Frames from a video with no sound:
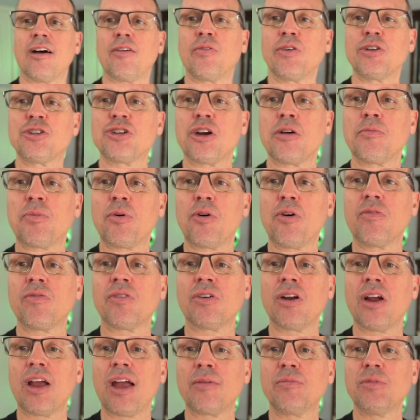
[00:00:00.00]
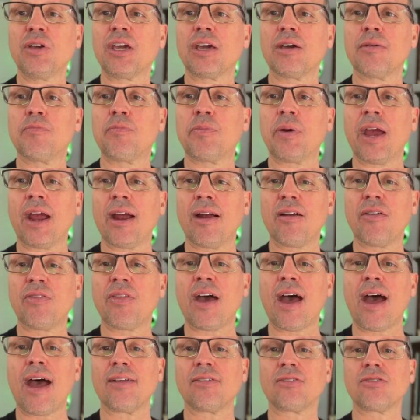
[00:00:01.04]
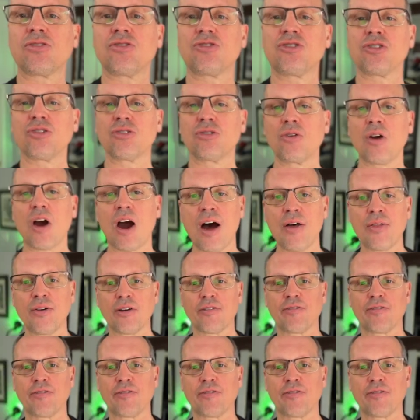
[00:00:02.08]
if we jump over and we compare that to other